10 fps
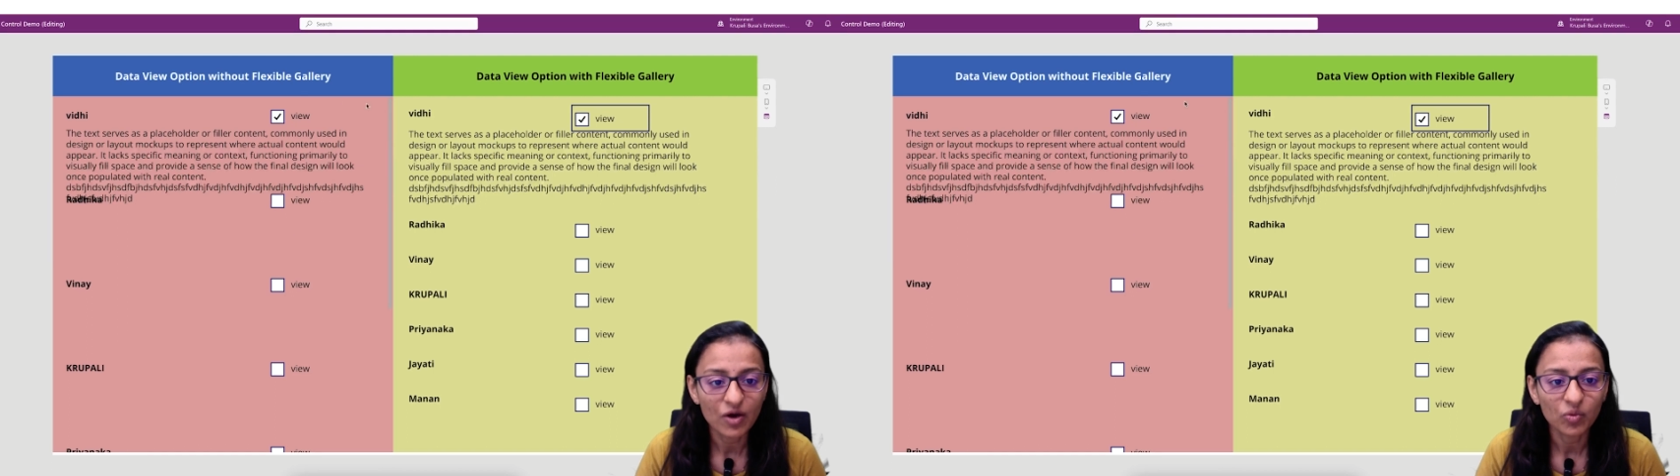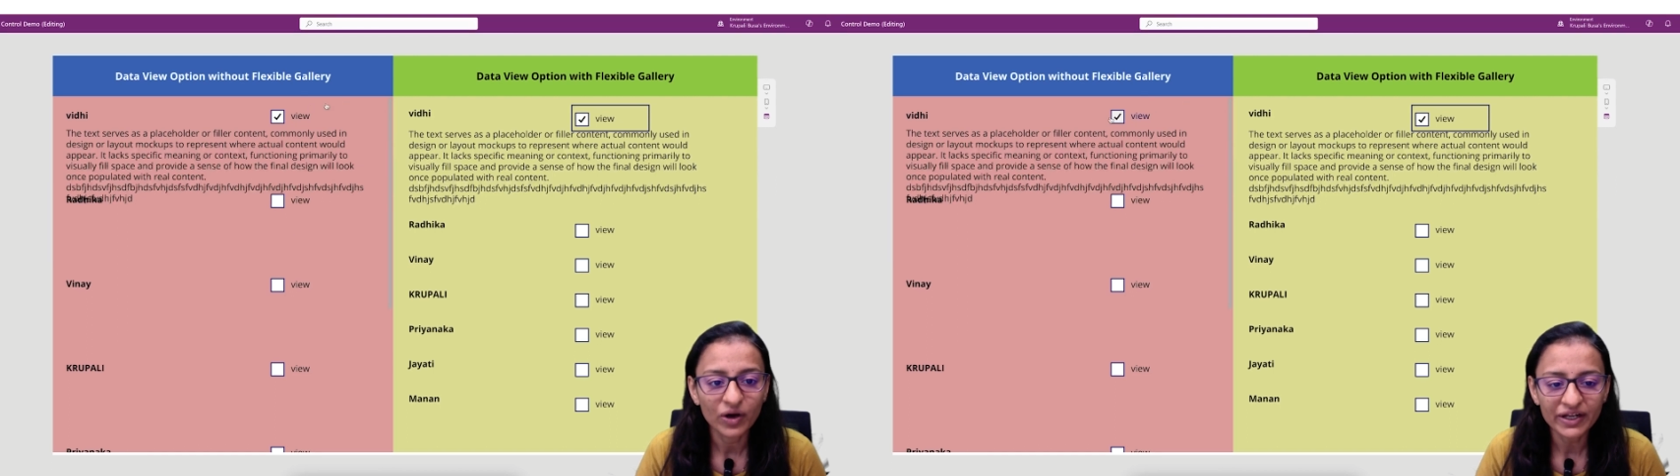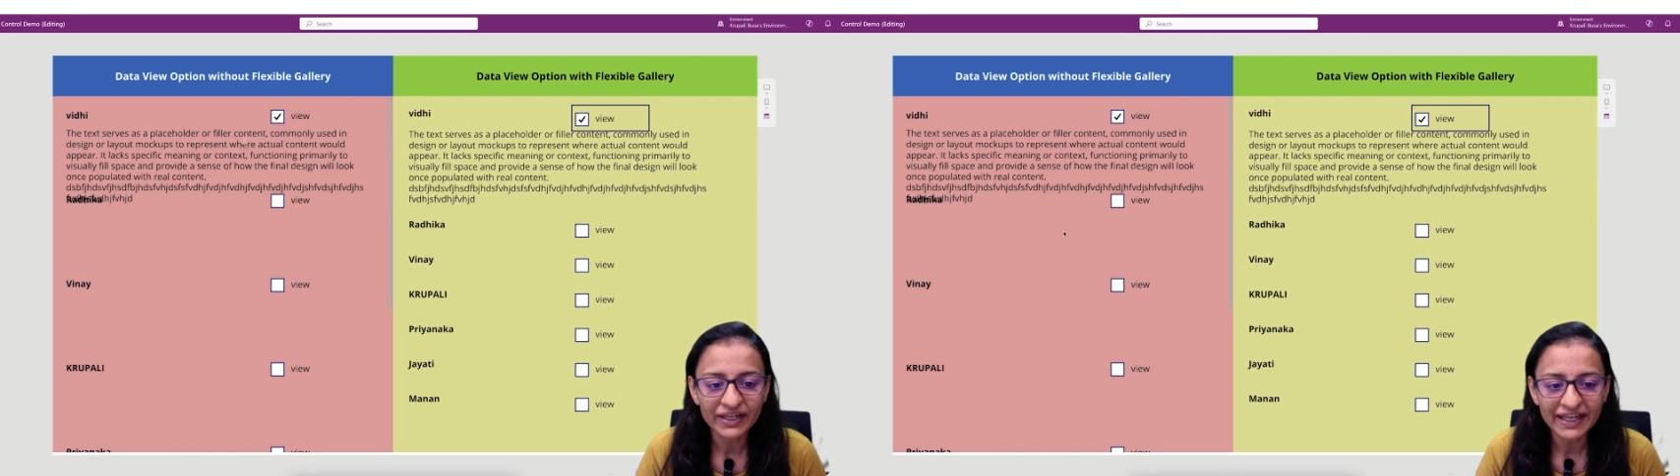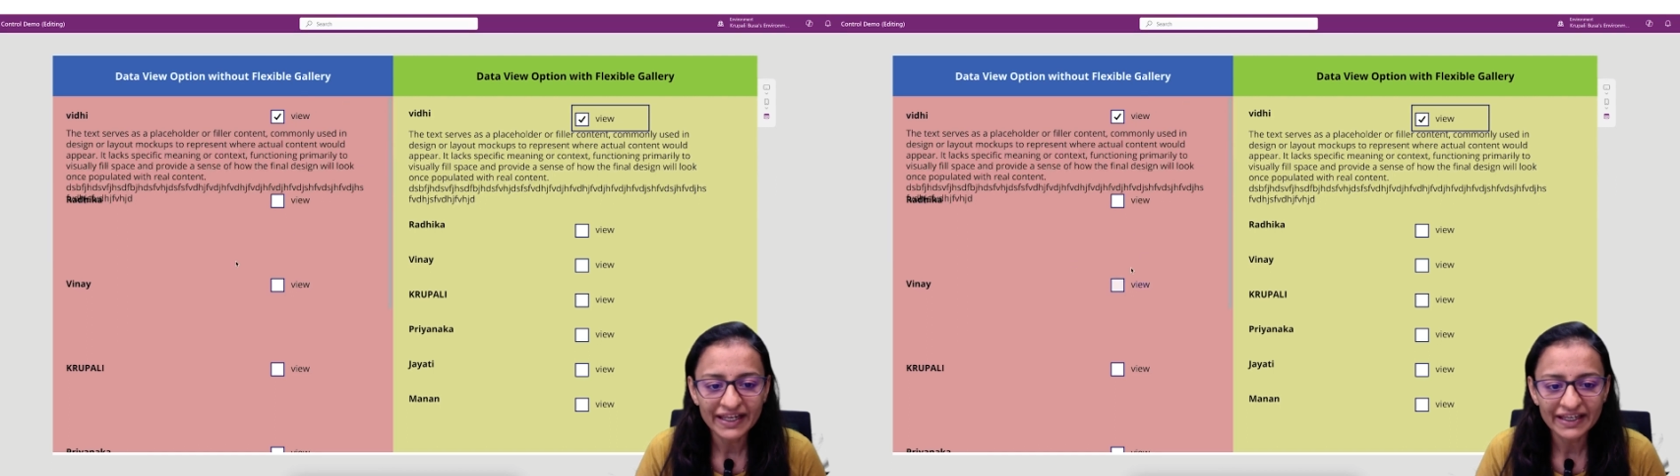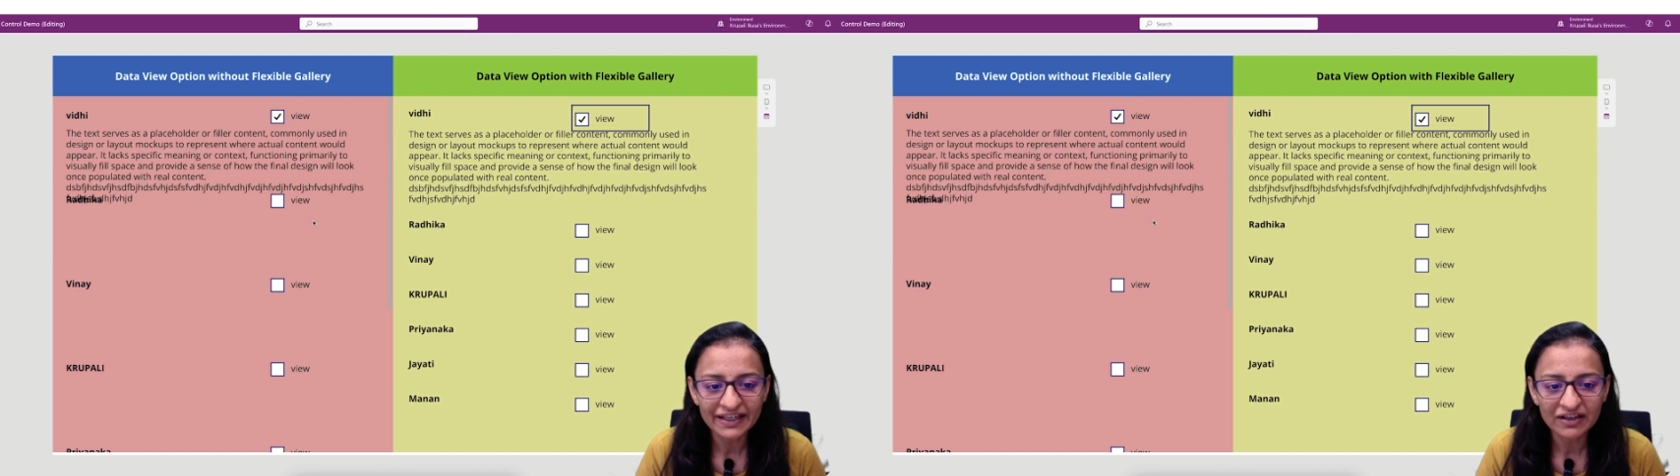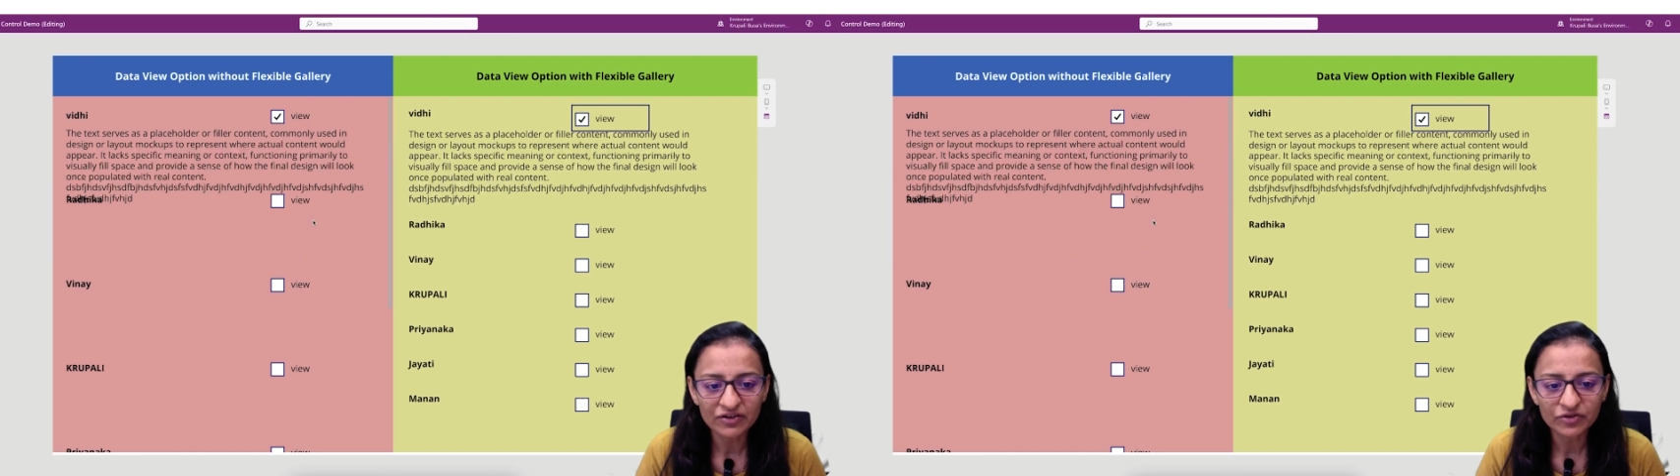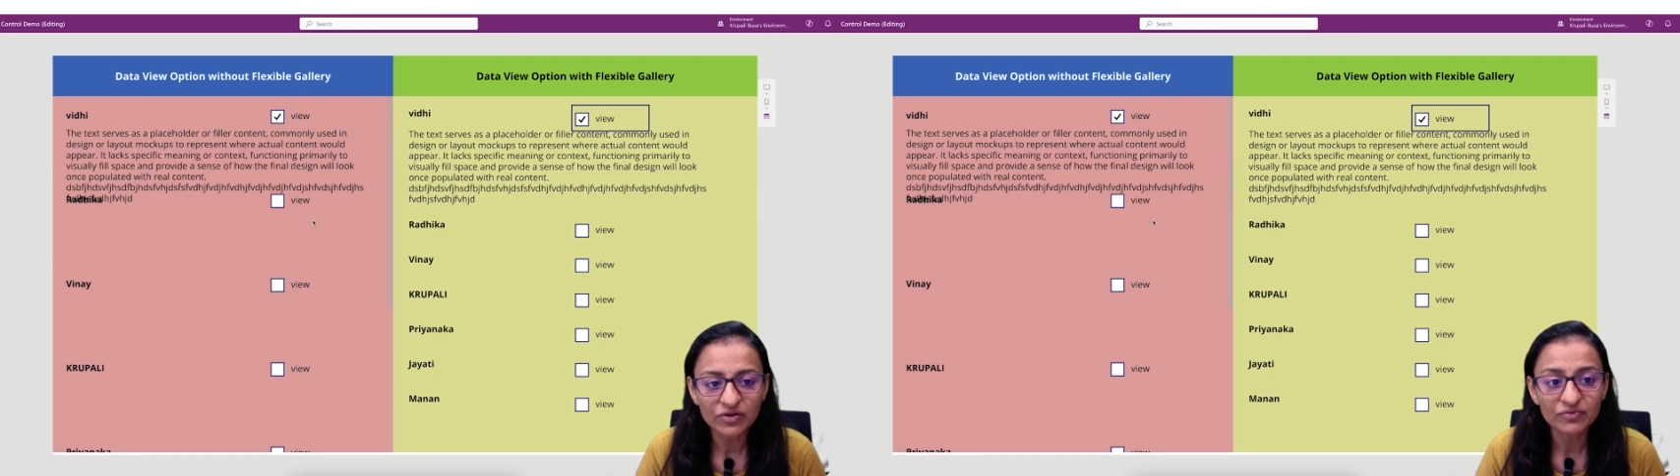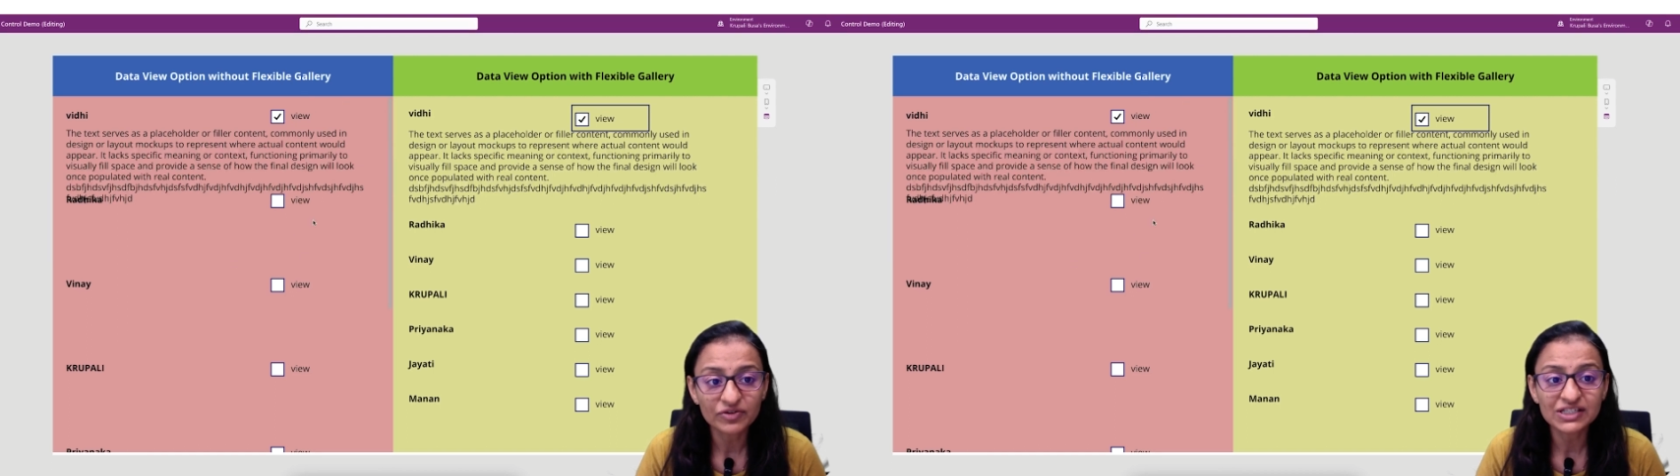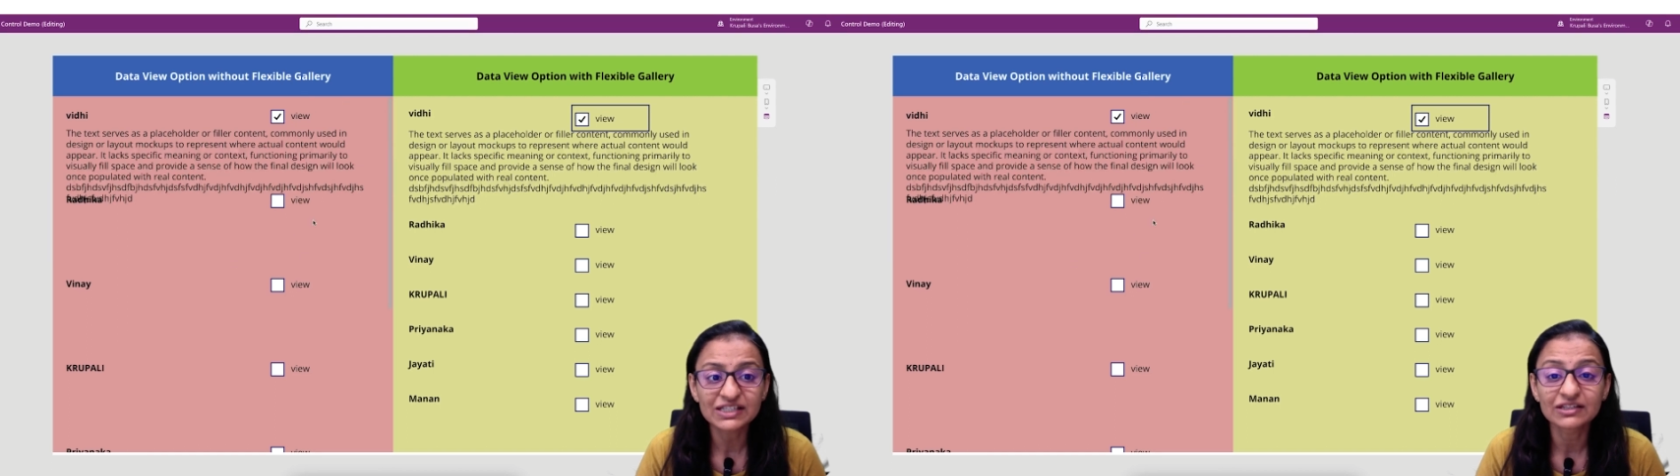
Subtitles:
One gallery control which is